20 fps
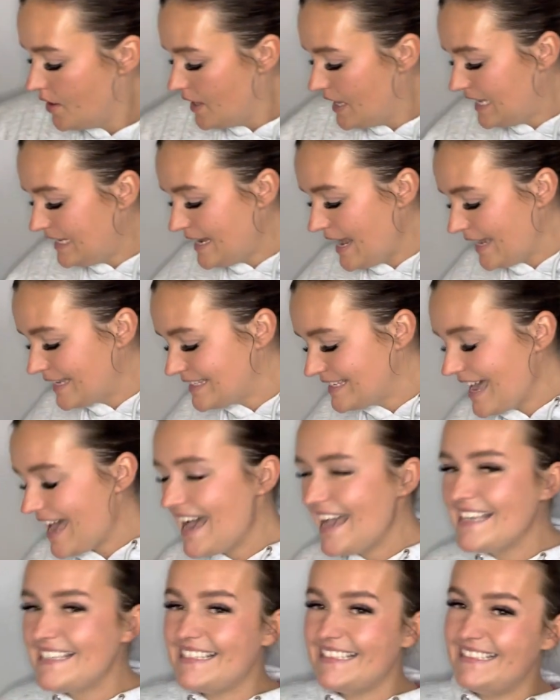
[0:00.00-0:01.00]
Next,
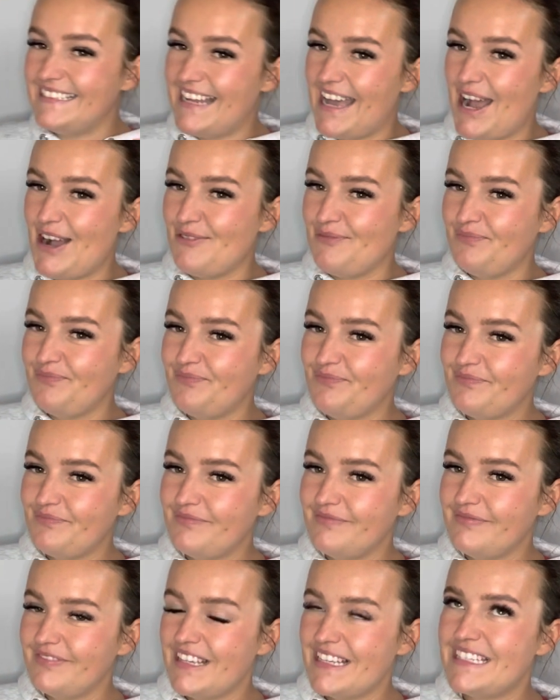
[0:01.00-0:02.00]
guys, now,
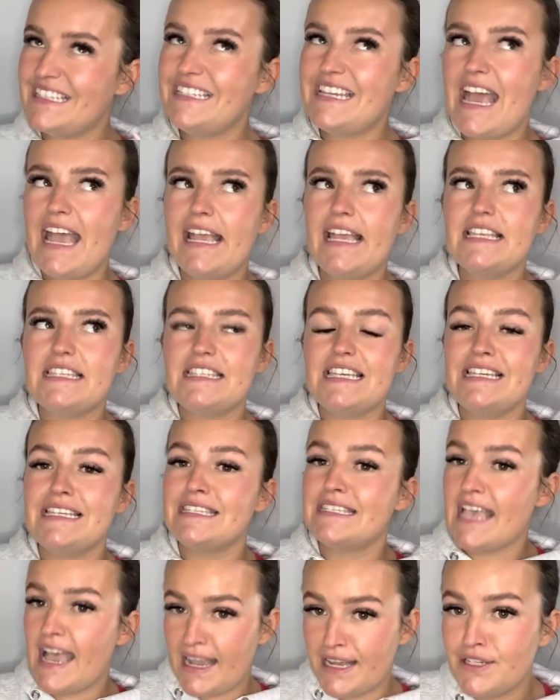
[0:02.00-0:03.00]
today is the
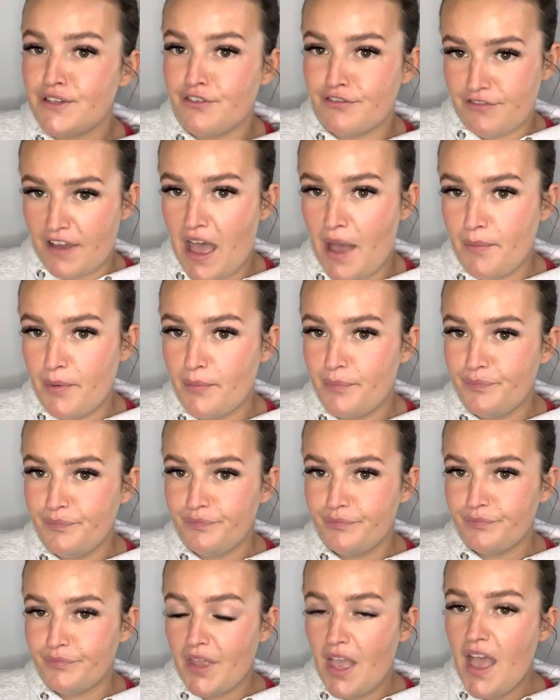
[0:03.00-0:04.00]
2nd of Feb
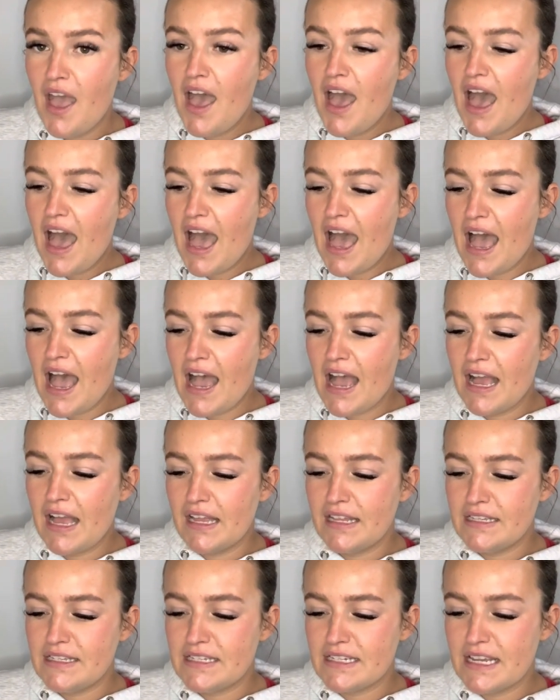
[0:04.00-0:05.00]

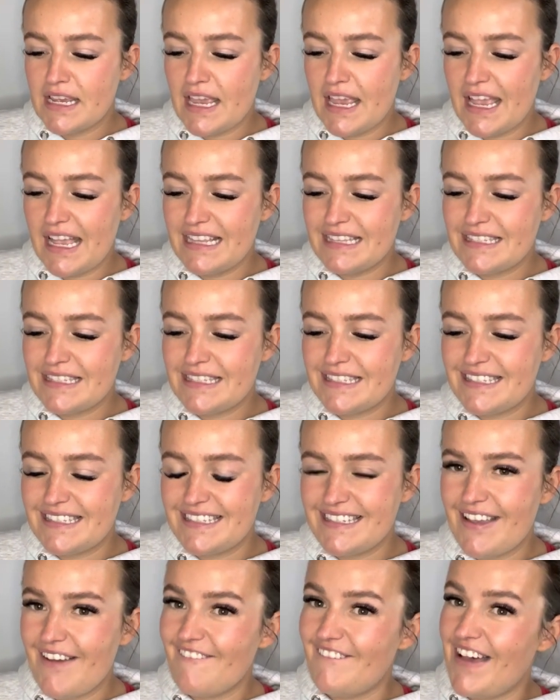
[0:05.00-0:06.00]
and it's
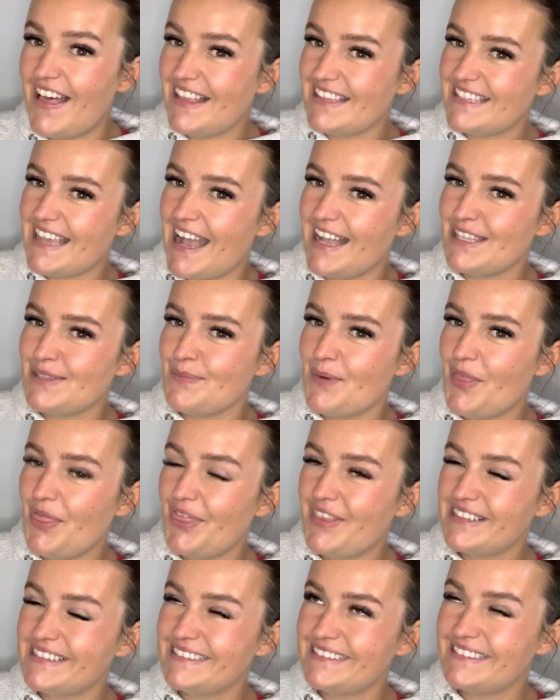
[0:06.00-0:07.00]
Valentine's month,
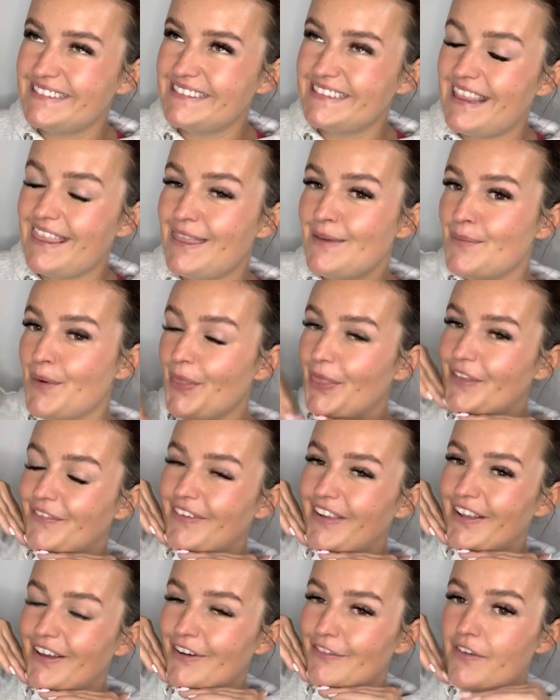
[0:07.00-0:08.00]
the month of
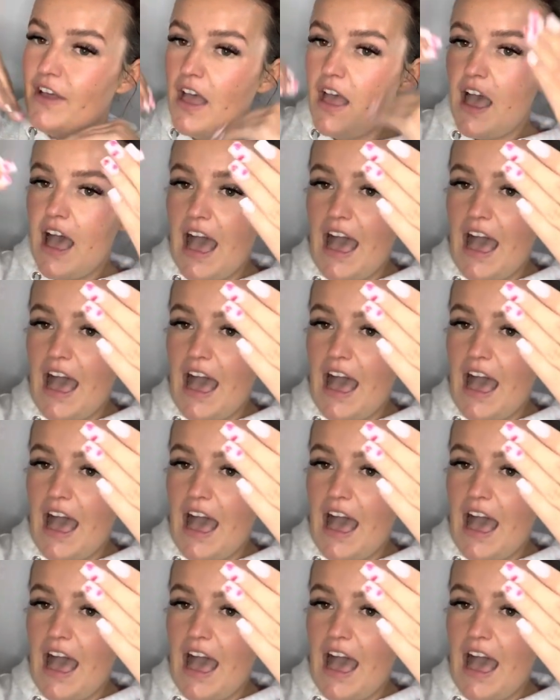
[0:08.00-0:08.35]
love. I